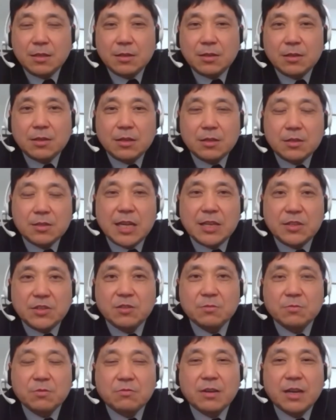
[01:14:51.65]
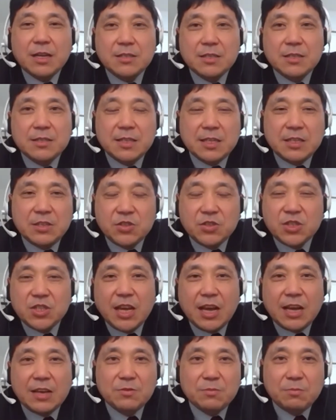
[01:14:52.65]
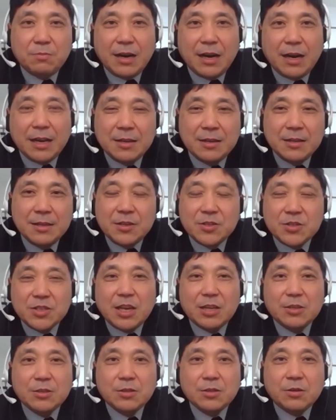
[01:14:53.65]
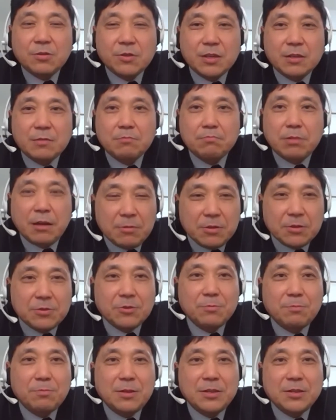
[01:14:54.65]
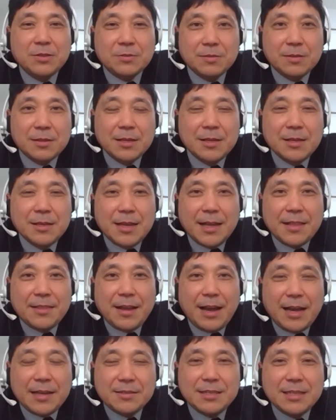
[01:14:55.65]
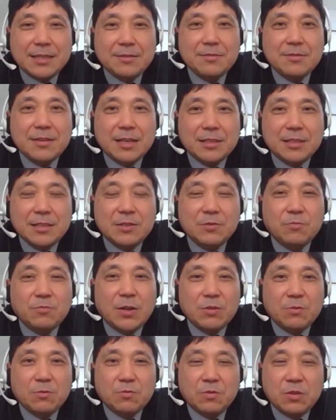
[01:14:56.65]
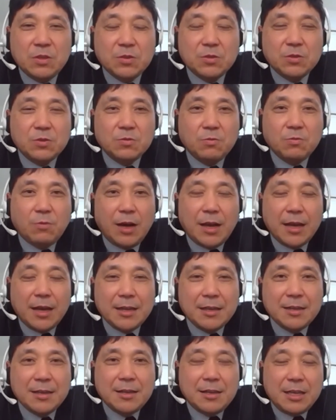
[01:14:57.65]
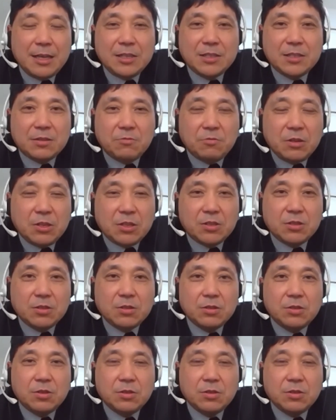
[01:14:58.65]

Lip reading: sense of crisis is shared by South Korean public opinion. And I think that is one of the reasons why in the recent